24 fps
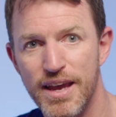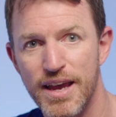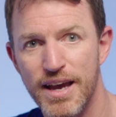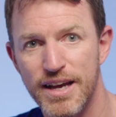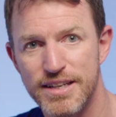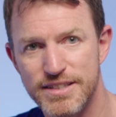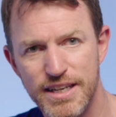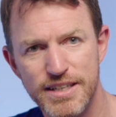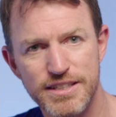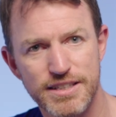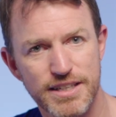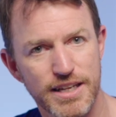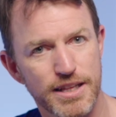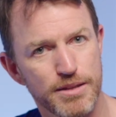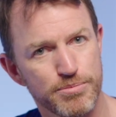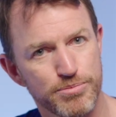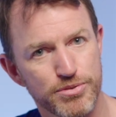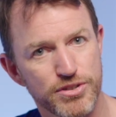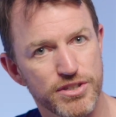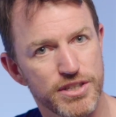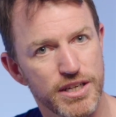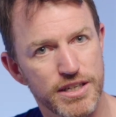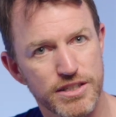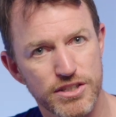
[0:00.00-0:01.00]
Essentially, the
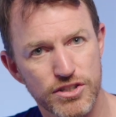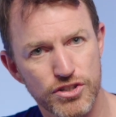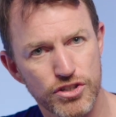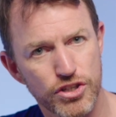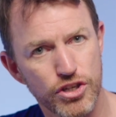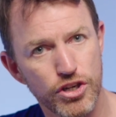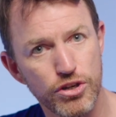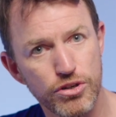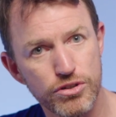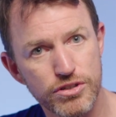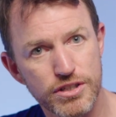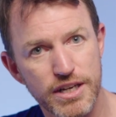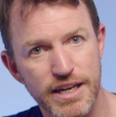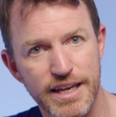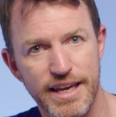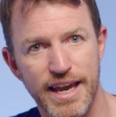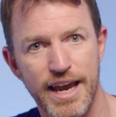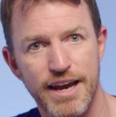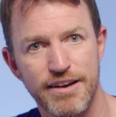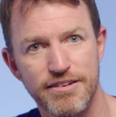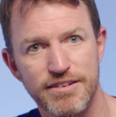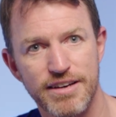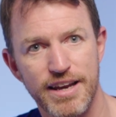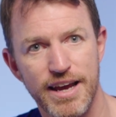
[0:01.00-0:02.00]
procedure is usually
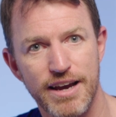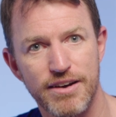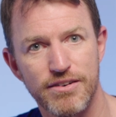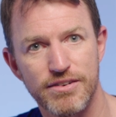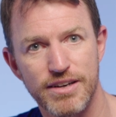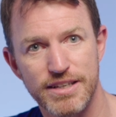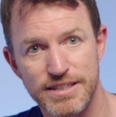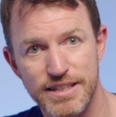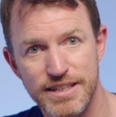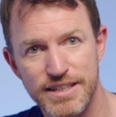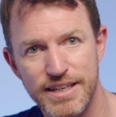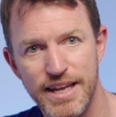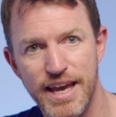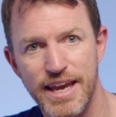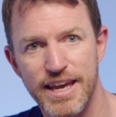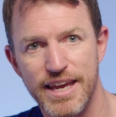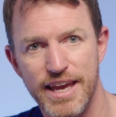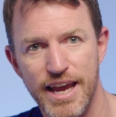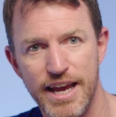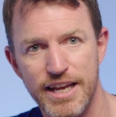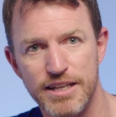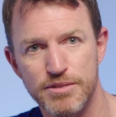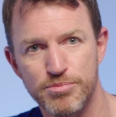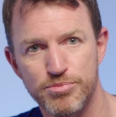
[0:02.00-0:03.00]
carried out as a day
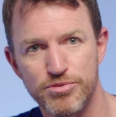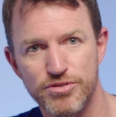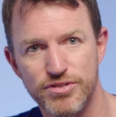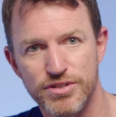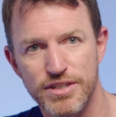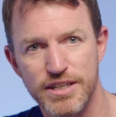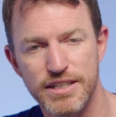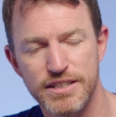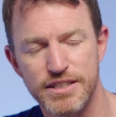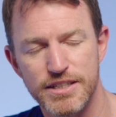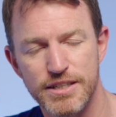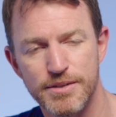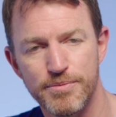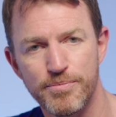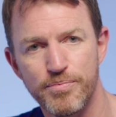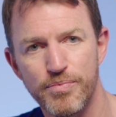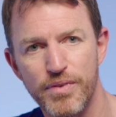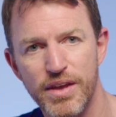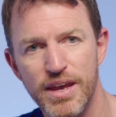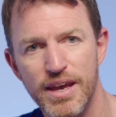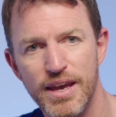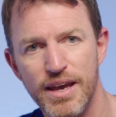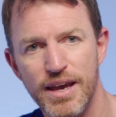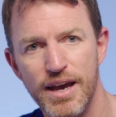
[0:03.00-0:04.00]
case procedure.
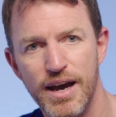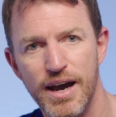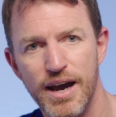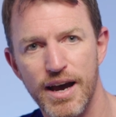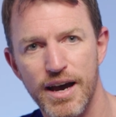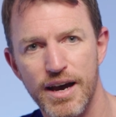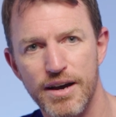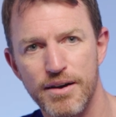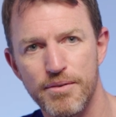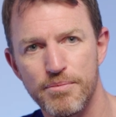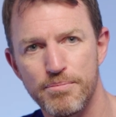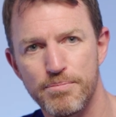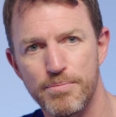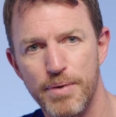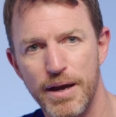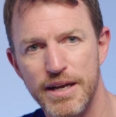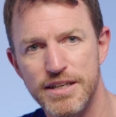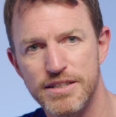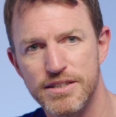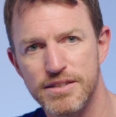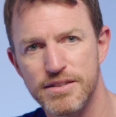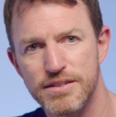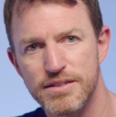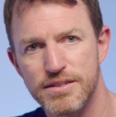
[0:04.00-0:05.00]

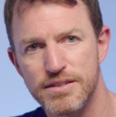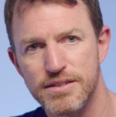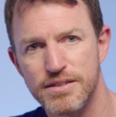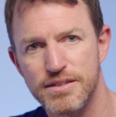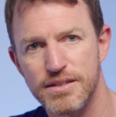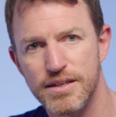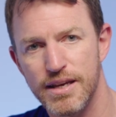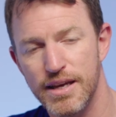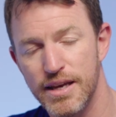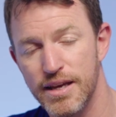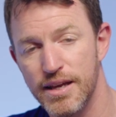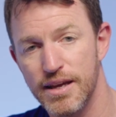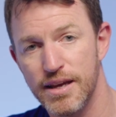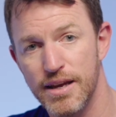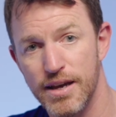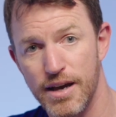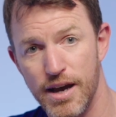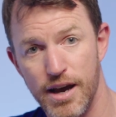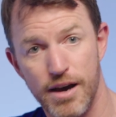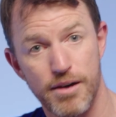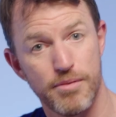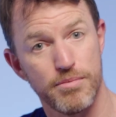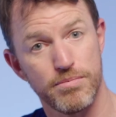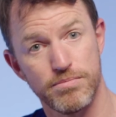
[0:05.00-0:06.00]
Patients
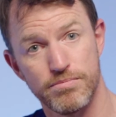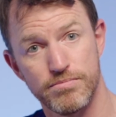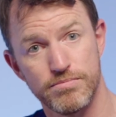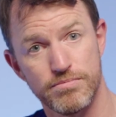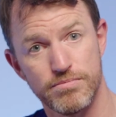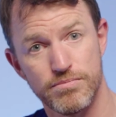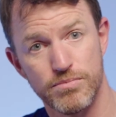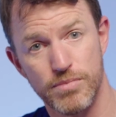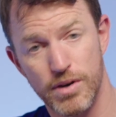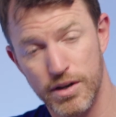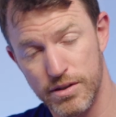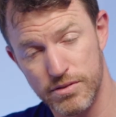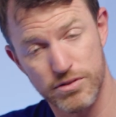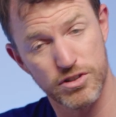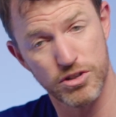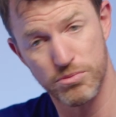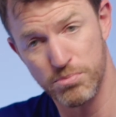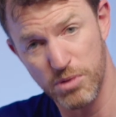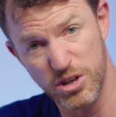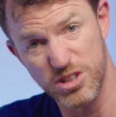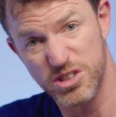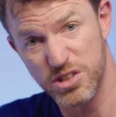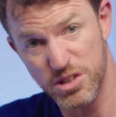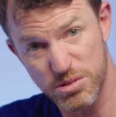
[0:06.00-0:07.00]
I do
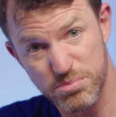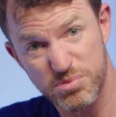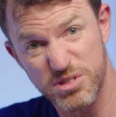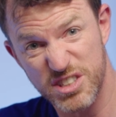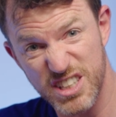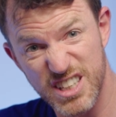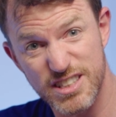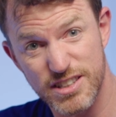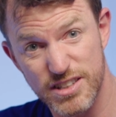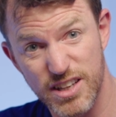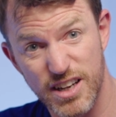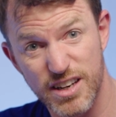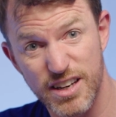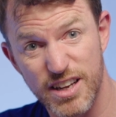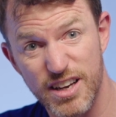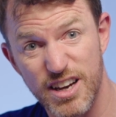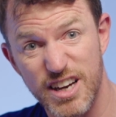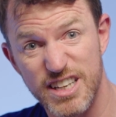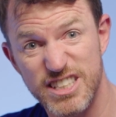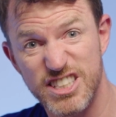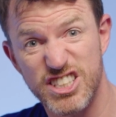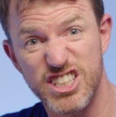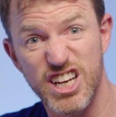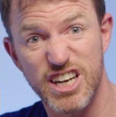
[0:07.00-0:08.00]
most of the procedures under
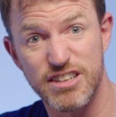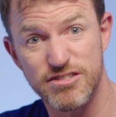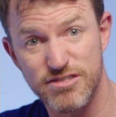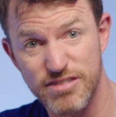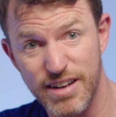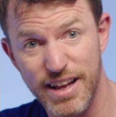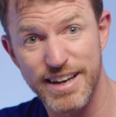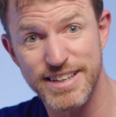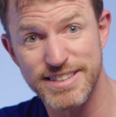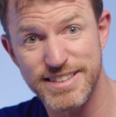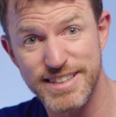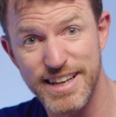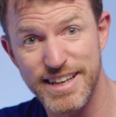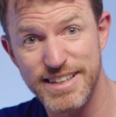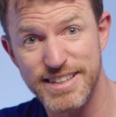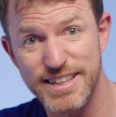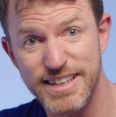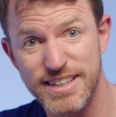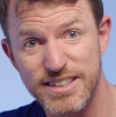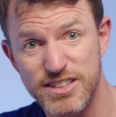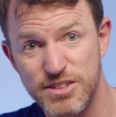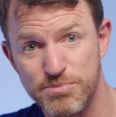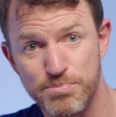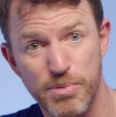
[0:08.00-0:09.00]
a general
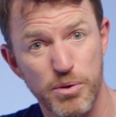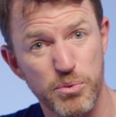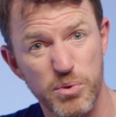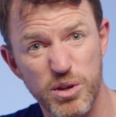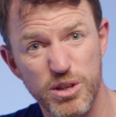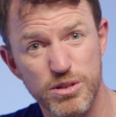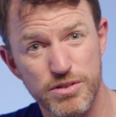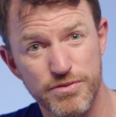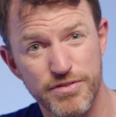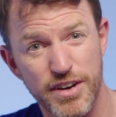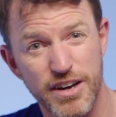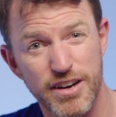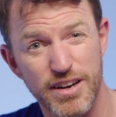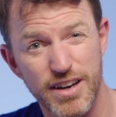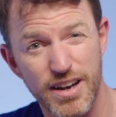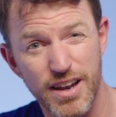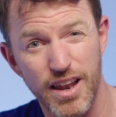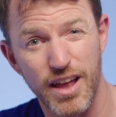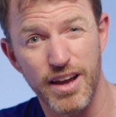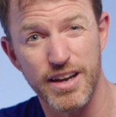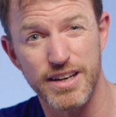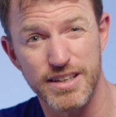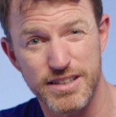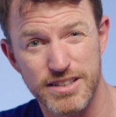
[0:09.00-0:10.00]
anaesthetics, but we use a very
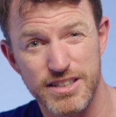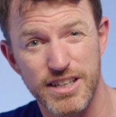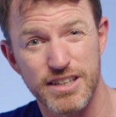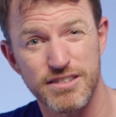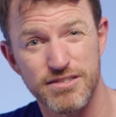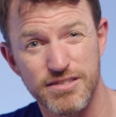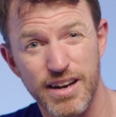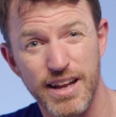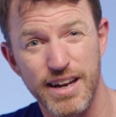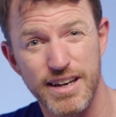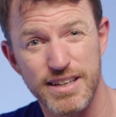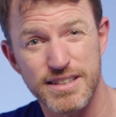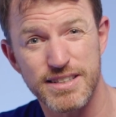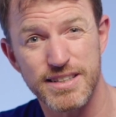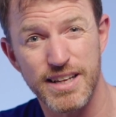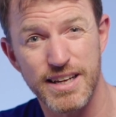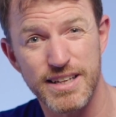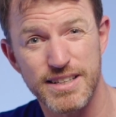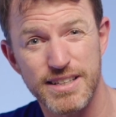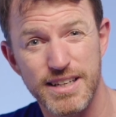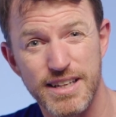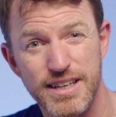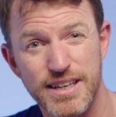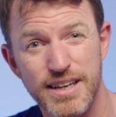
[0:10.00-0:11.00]
light general
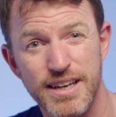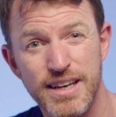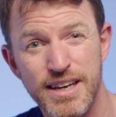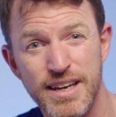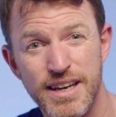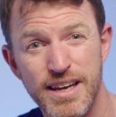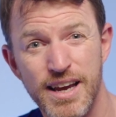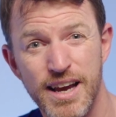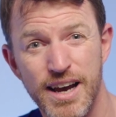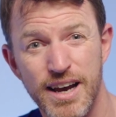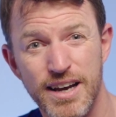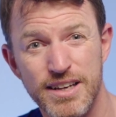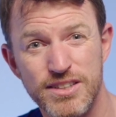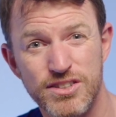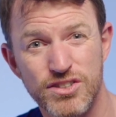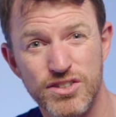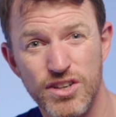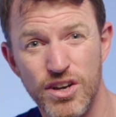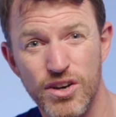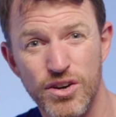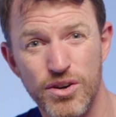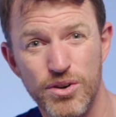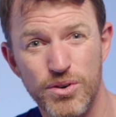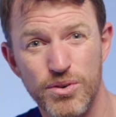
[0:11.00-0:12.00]
anaesthetic,
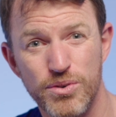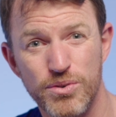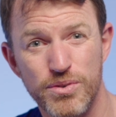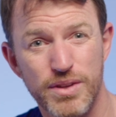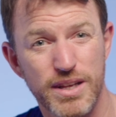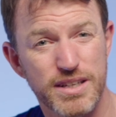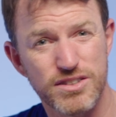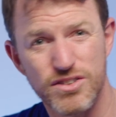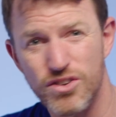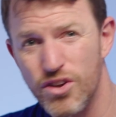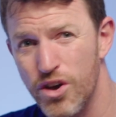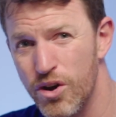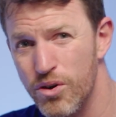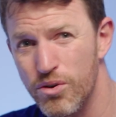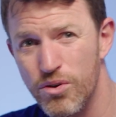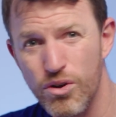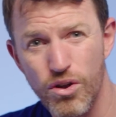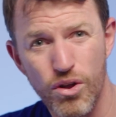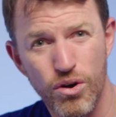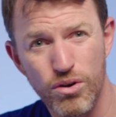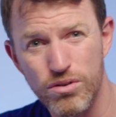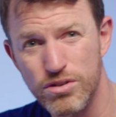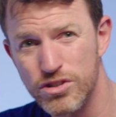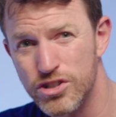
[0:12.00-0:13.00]
so there's no
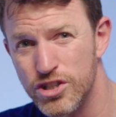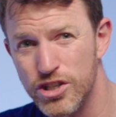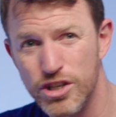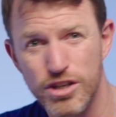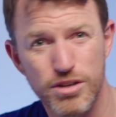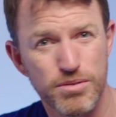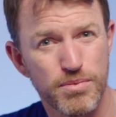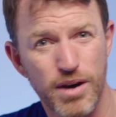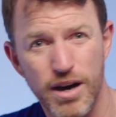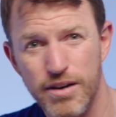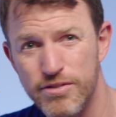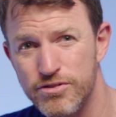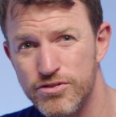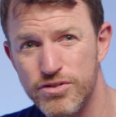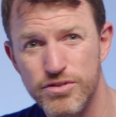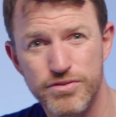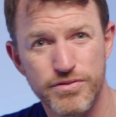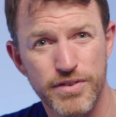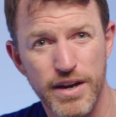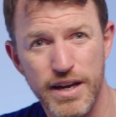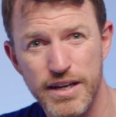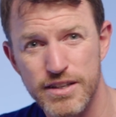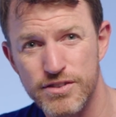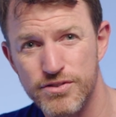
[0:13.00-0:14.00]
long-term after
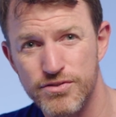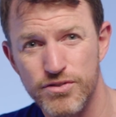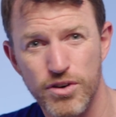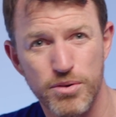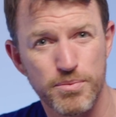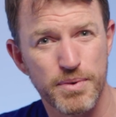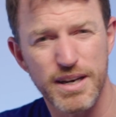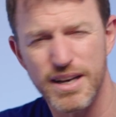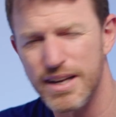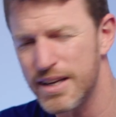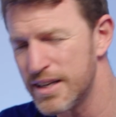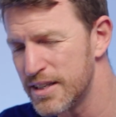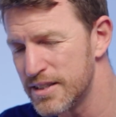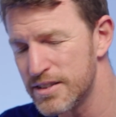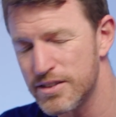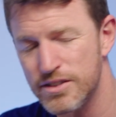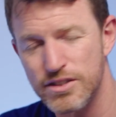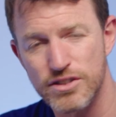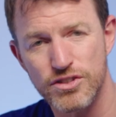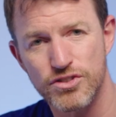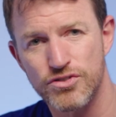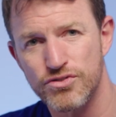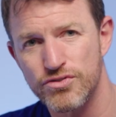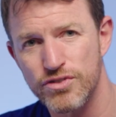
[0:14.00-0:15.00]
effects from it, and
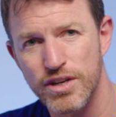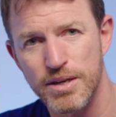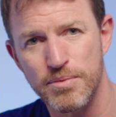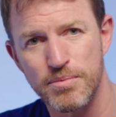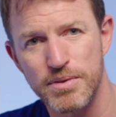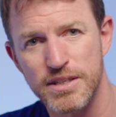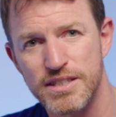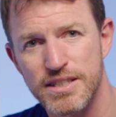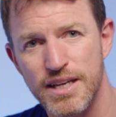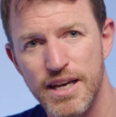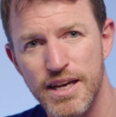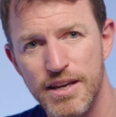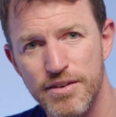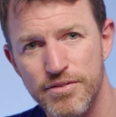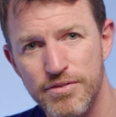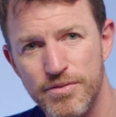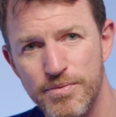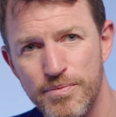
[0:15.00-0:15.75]
it's extremely safe.